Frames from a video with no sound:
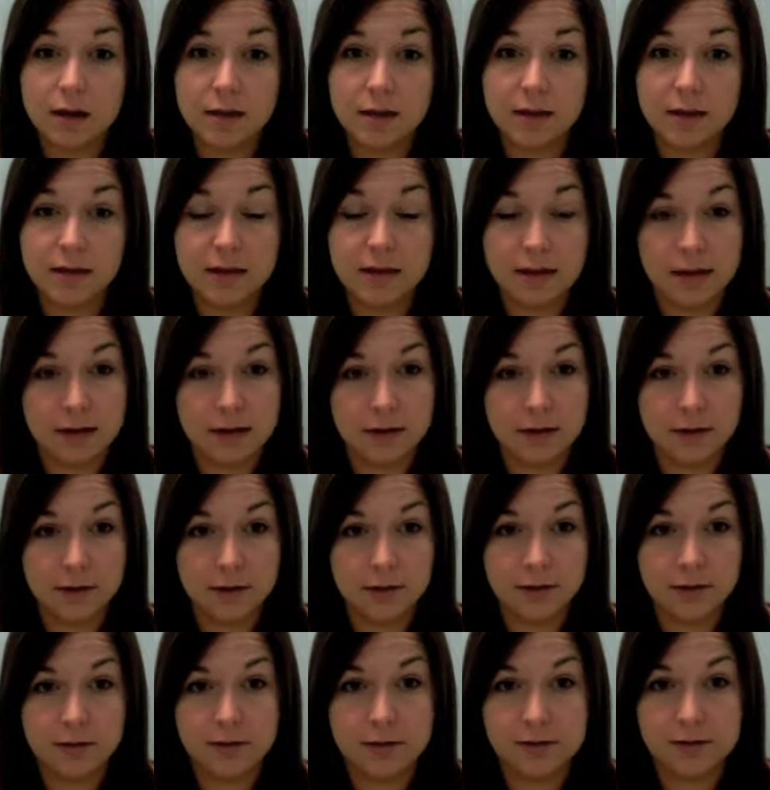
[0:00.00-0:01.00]
The
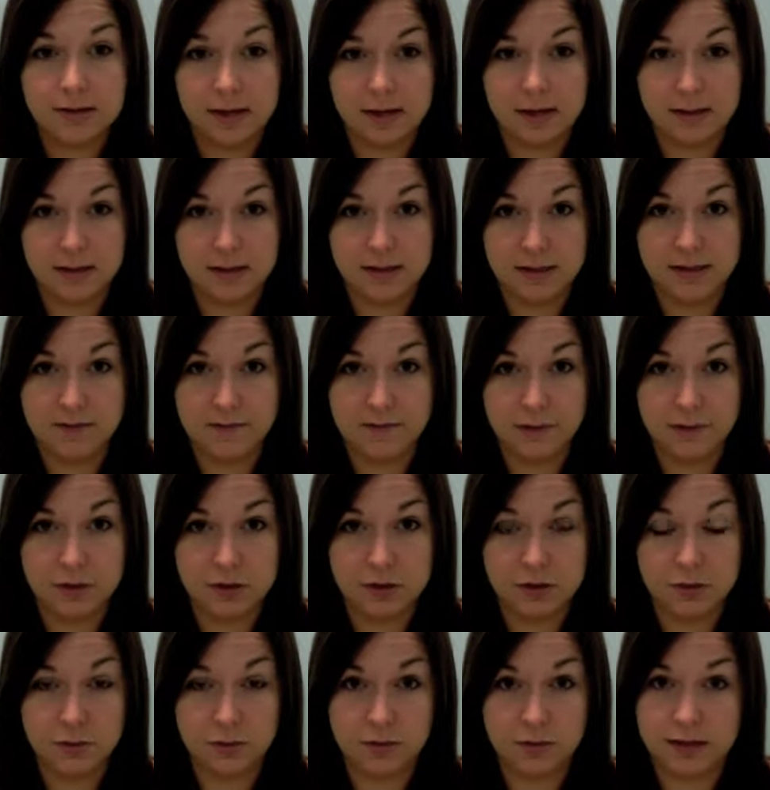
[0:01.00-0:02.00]
editor assigns different
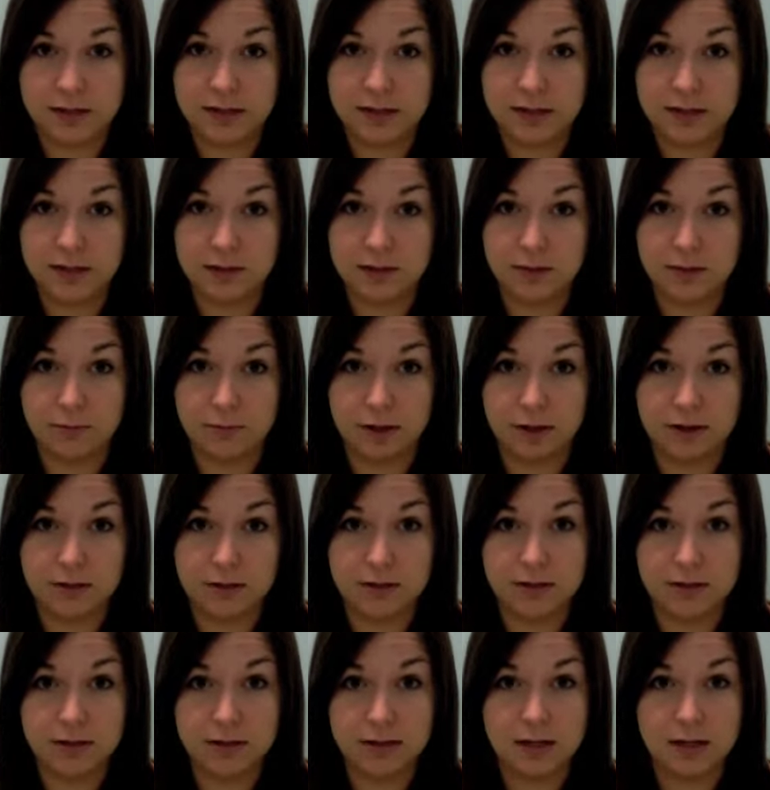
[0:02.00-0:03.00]
stories to the
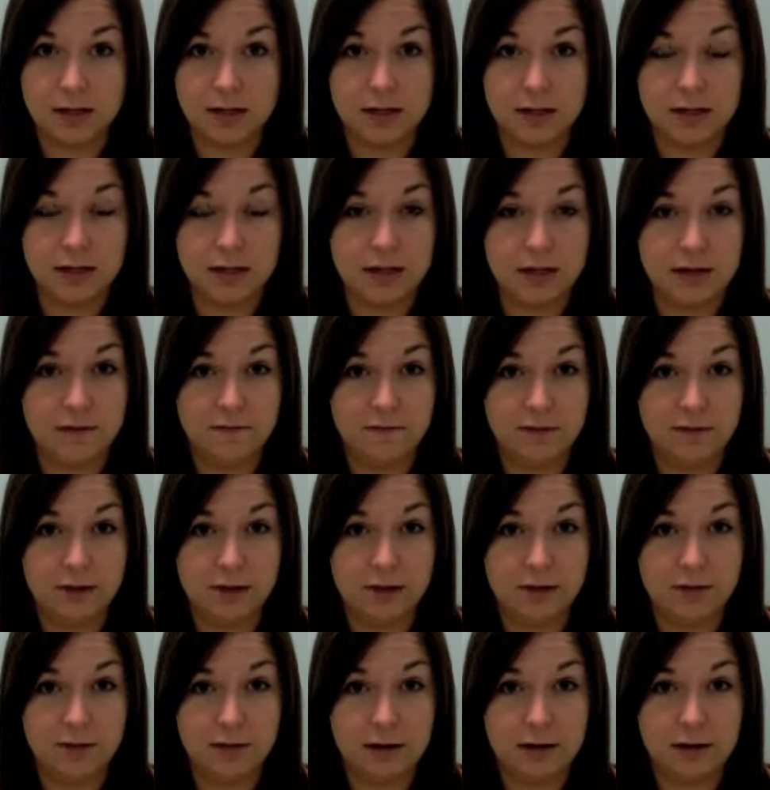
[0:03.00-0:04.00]
writers, and they
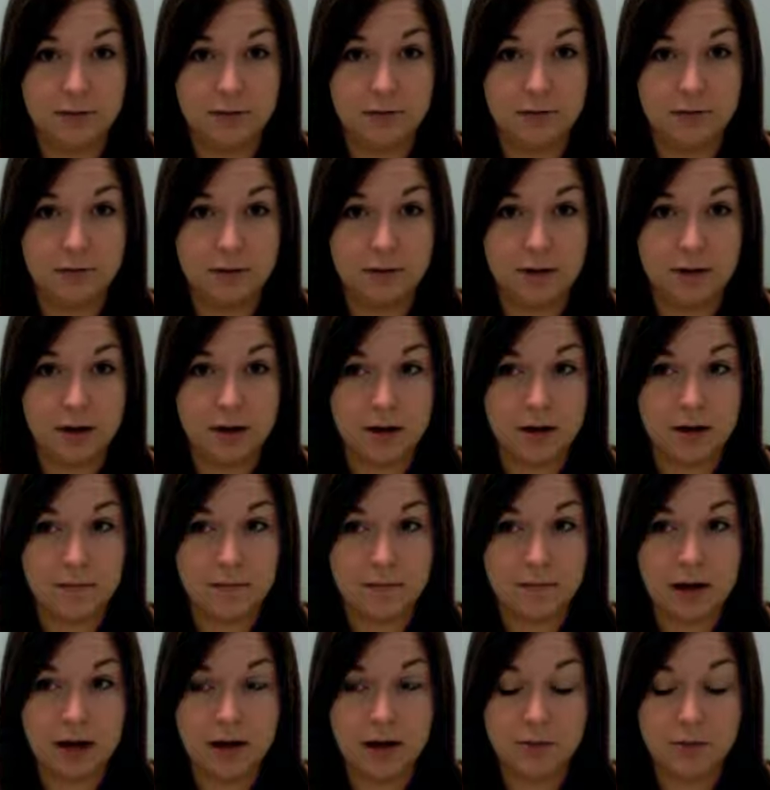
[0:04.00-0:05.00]
figure out
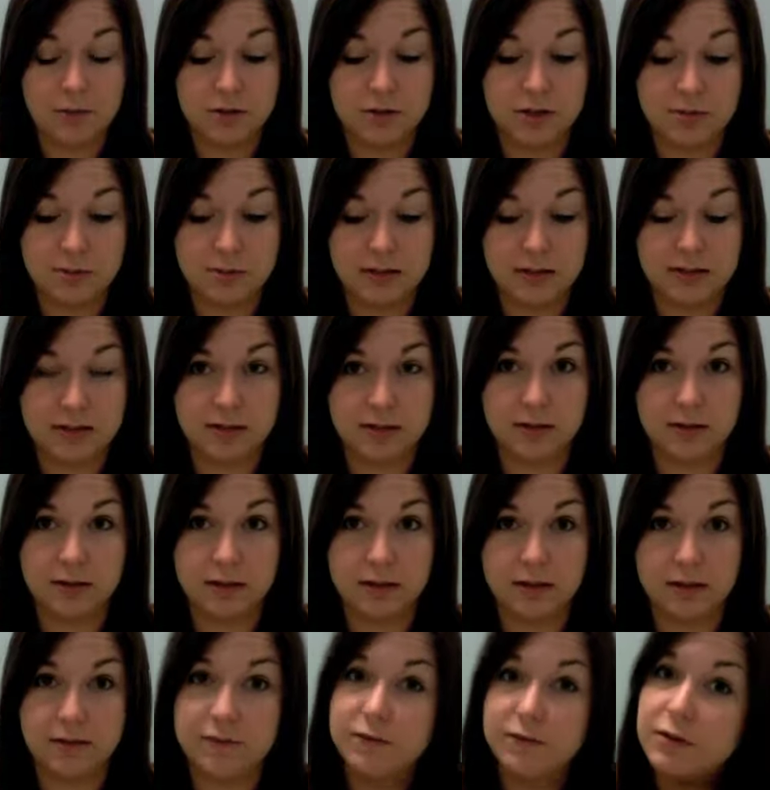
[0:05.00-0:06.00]
how much space they'll
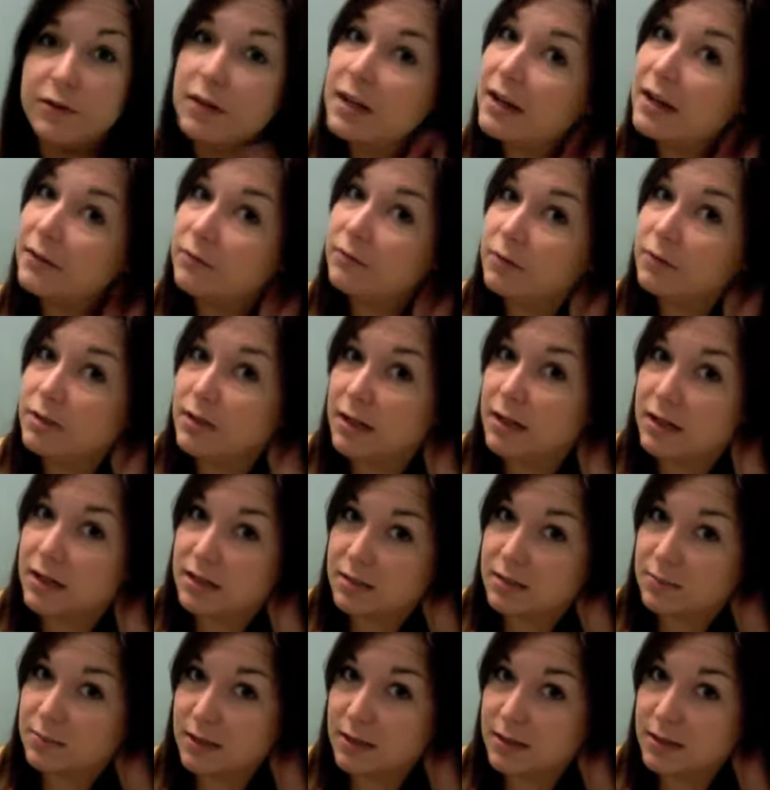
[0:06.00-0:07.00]
need for the
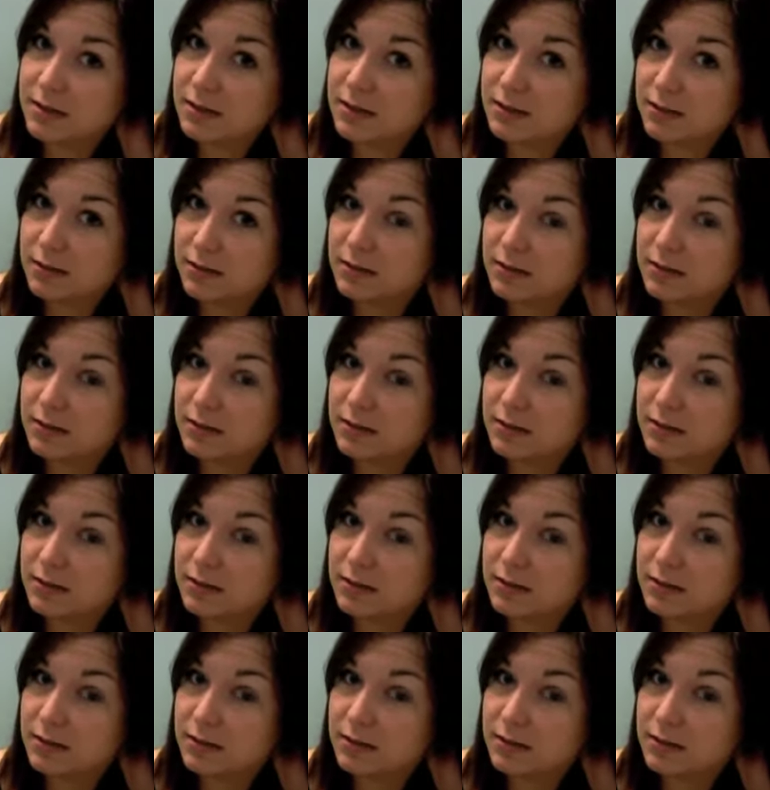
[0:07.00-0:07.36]
advertisements.